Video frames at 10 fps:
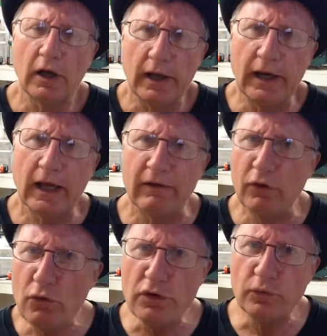And I've
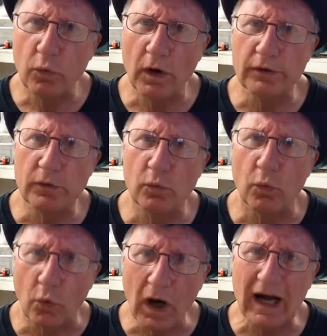always
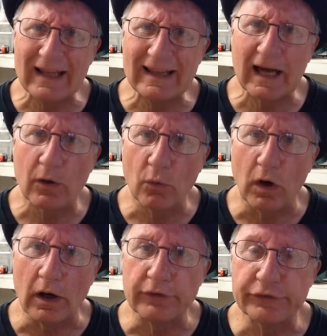wondered why that
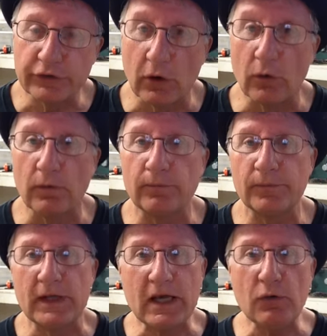was. So
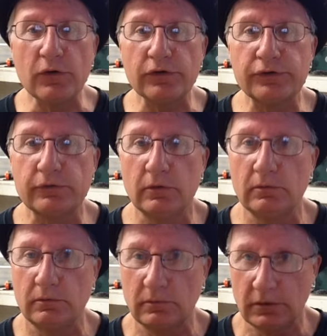here is,
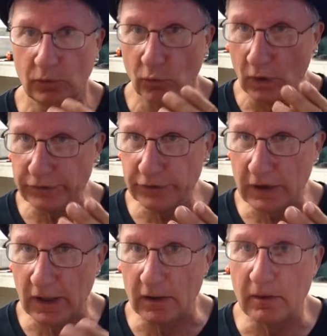once
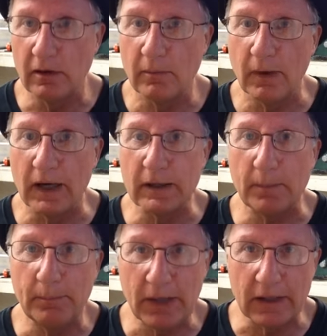again, my
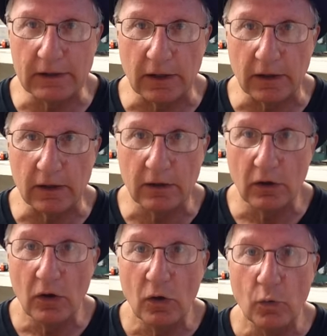opinion,
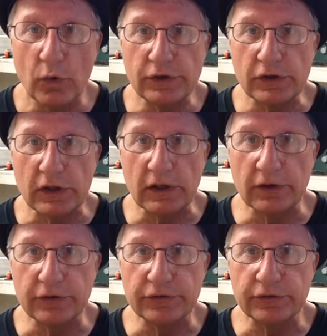which
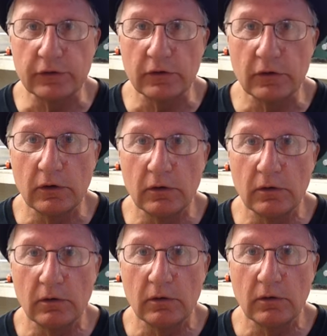is
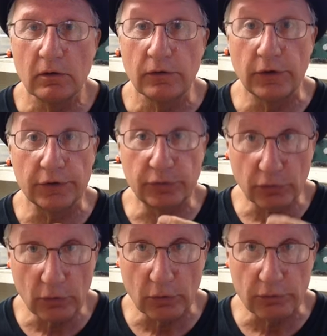the
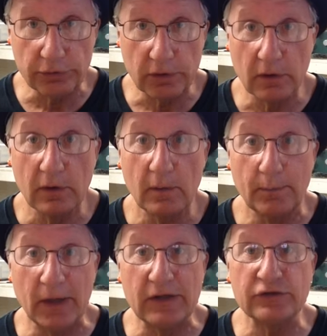truth
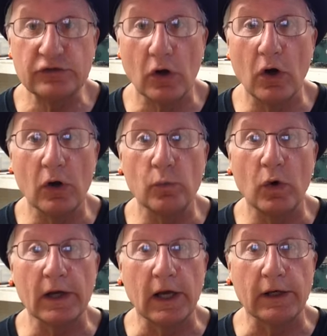based on
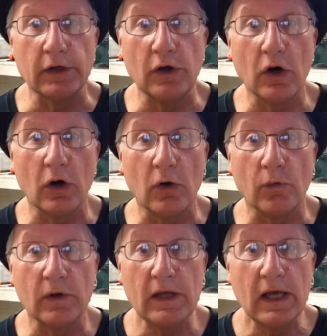what I know.